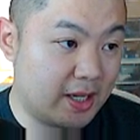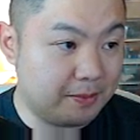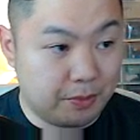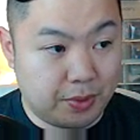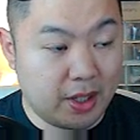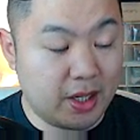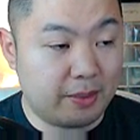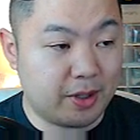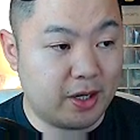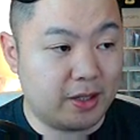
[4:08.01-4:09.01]
Once again,
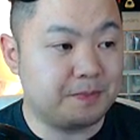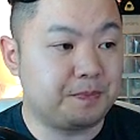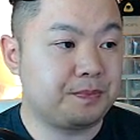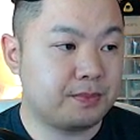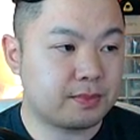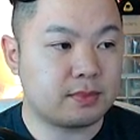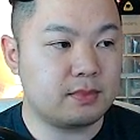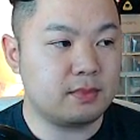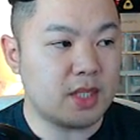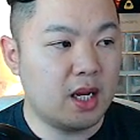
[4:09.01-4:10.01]
pretty damn good
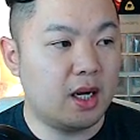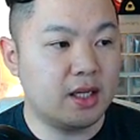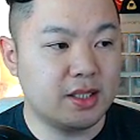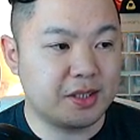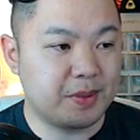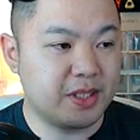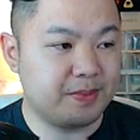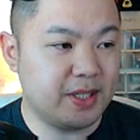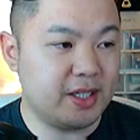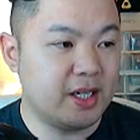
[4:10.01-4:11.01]

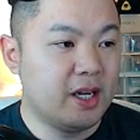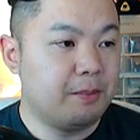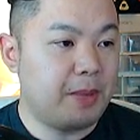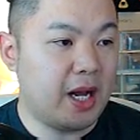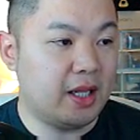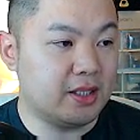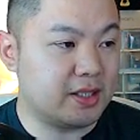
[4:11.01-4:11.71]
in the sprint speed,